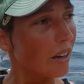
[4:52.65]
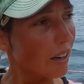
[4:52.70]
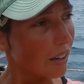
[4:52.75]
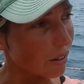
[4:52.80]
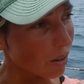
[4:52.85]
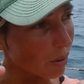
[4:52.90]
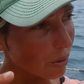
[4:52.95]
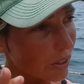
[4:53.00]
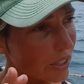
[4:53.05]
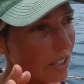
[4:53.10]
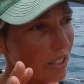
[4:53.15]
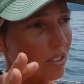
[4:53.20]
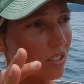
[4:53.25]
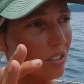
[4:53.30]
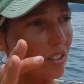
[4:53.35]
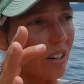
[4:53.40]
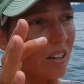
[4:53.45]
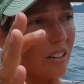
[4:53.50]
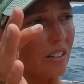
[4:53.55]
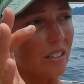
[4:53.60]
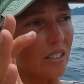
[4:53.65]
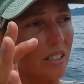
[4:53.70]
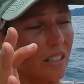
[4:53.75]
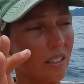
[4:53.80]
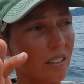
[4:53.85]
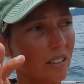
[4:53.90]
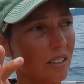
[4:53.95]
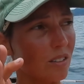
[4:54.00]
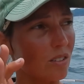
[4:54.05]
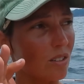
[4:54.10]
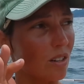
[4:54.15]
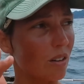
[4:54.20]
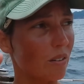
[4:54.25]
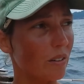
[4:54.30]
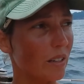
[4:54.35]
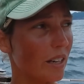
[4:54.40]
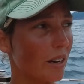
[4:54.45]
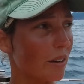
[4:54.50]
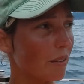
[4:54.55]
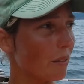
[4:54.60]
and already start sailing
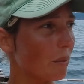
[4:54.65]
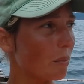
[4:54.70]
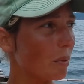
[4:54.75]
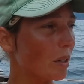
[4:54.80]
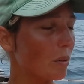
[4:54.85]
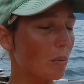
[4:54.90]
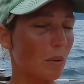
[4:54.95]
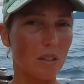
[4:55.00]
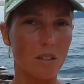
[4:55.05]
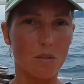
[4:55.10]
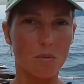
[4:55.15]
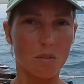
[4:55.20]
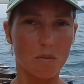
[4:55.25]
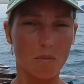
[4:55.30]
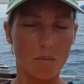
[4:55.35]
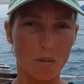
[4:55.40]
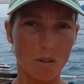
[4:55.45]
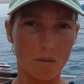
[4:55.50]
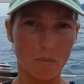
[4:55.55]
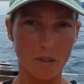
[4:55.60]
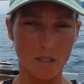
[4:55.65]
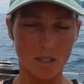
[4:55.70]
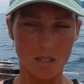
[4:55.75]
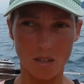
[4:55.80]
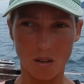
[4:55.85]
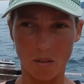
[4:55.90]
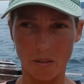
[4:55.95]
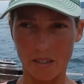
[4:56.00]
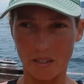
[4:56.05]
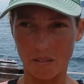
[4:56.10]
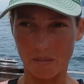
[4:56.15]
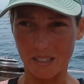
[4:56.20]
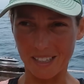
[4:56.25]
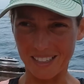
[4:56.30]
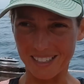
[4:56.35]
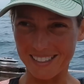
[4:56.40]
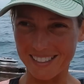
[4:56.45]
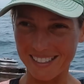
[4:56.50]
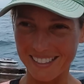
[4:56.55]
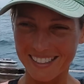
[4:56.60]
slowly out of the beach, because we would have been slow
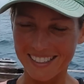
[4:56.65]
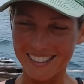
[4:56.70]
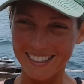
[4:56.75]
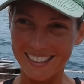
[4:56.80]
anyways,